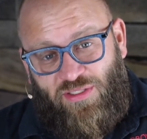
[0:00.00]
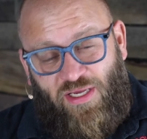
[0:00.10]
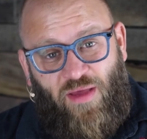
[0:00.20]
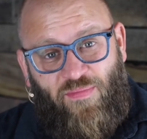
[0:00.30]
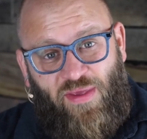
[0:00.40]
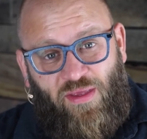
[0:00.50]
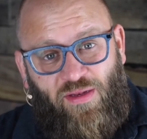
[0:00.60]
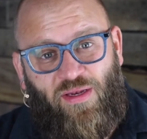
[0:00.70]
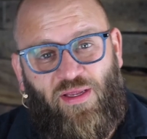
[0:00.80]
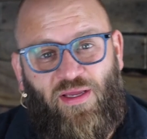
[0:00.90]
to come
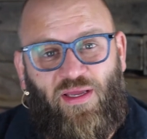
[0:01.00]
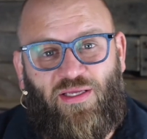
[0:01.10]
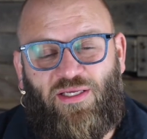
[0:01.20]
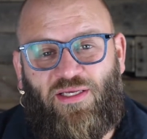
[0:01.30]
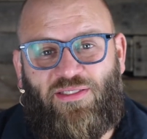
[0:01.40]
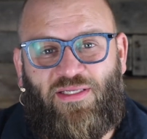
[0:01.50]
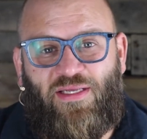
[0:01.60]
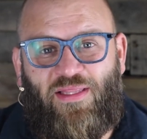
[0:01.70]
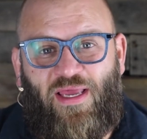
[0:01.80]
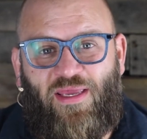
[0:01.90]
in a city
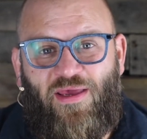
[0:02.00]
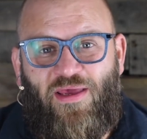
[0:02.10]
like